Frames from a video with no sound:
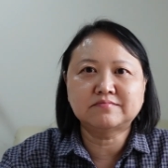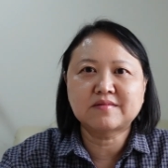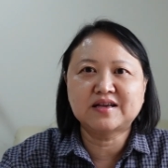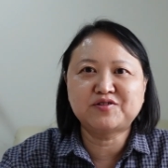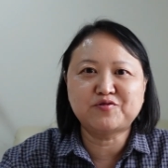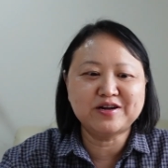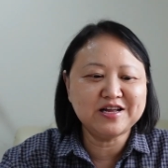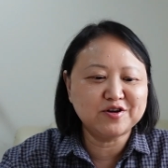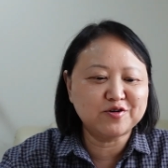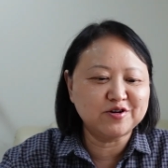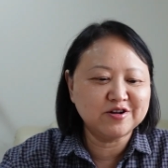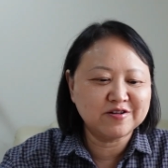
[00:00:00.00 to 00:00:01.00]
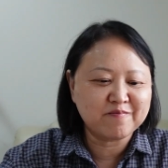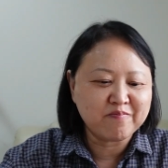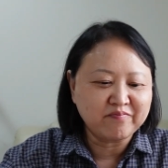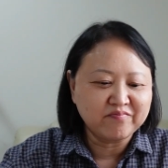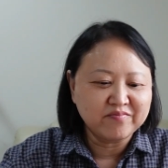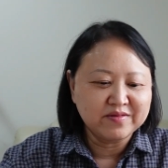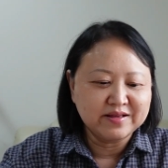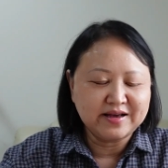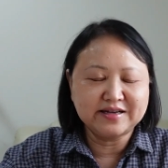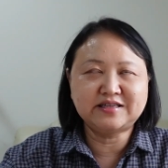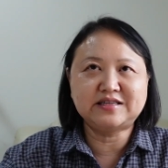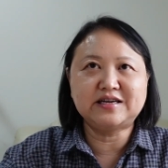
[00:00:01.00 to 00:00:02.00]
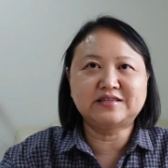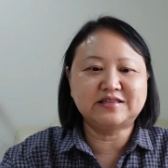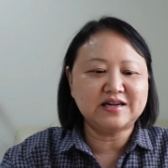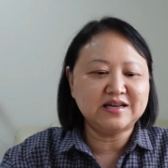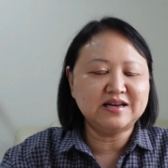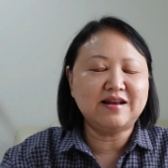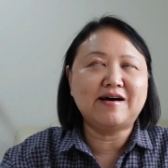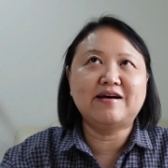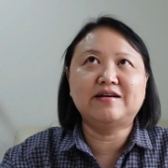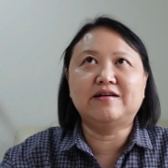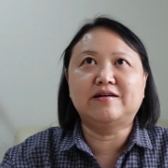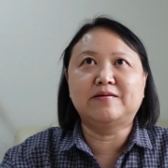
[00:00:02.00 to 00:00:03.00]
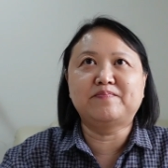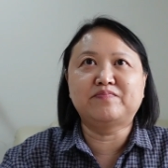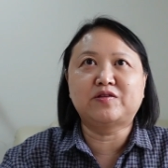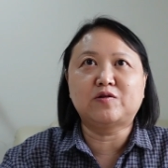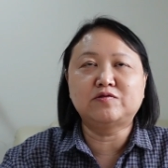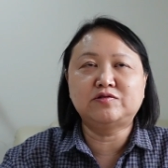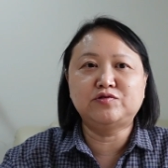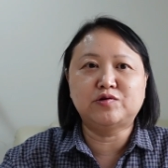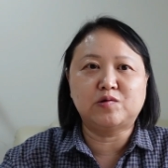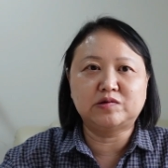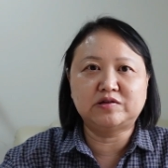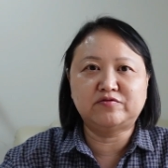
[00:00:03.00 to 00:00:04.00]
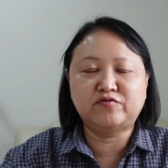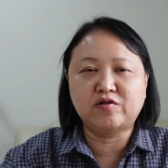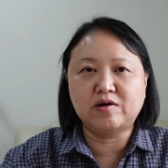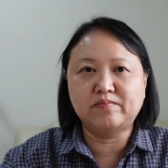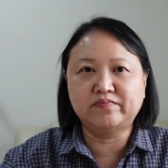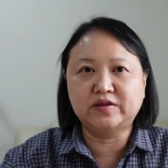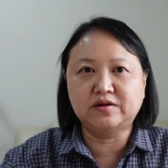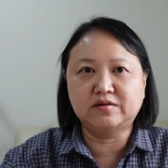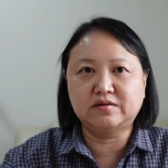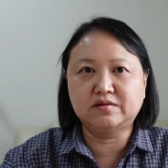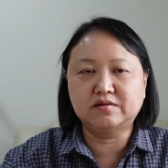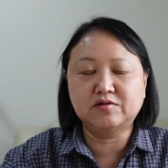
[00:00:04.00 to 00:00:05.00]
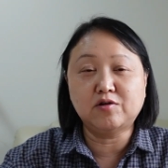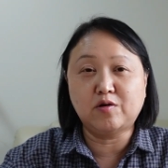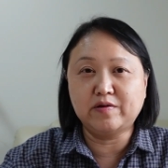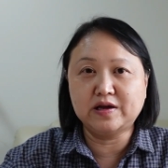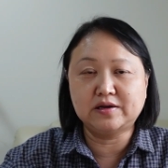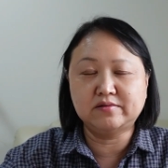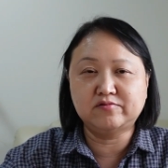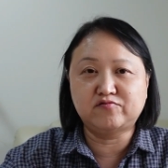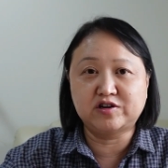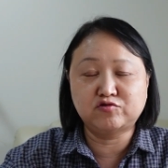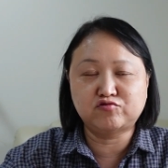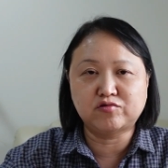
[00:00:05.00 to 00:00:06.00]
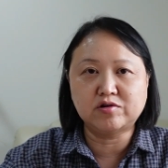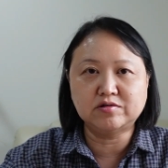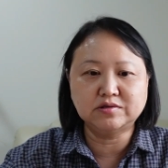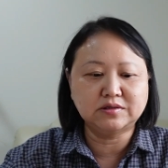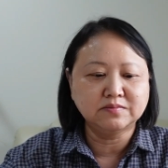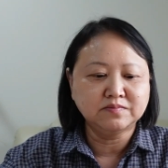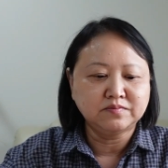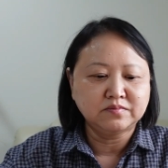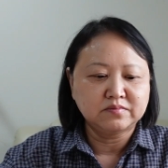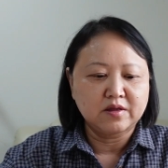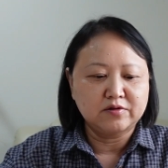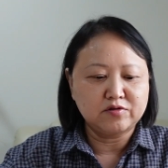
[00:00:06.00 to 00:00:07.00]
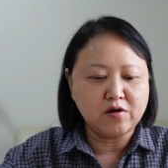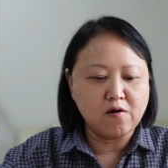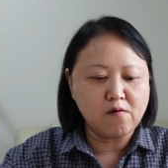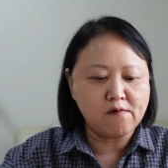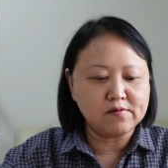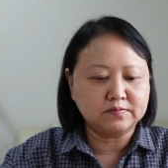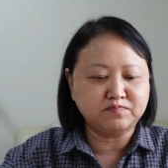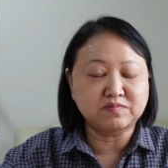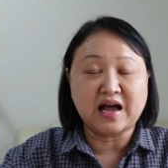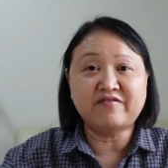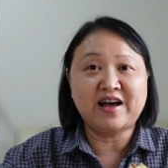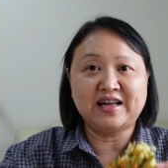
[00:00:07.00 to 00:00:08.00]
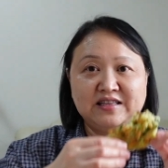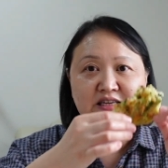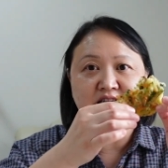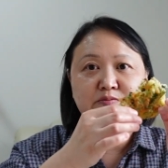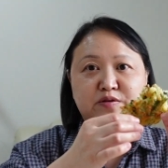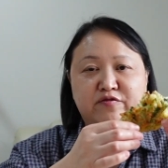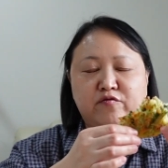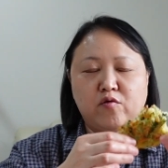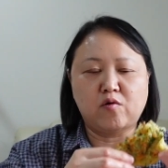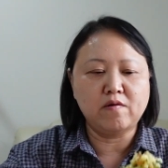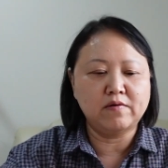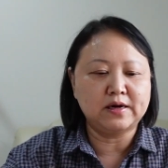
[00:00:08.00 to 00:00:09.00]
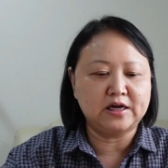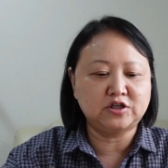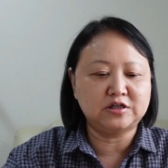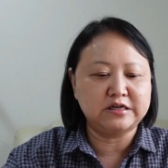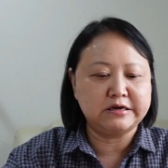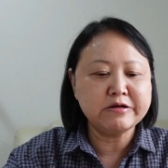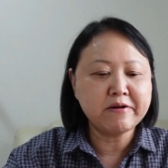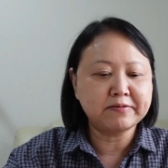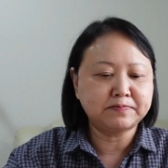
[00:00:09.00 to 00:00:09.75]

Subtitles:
It's really good. It's exactly like those you order from the Korean restaurants. So I've had this before actually.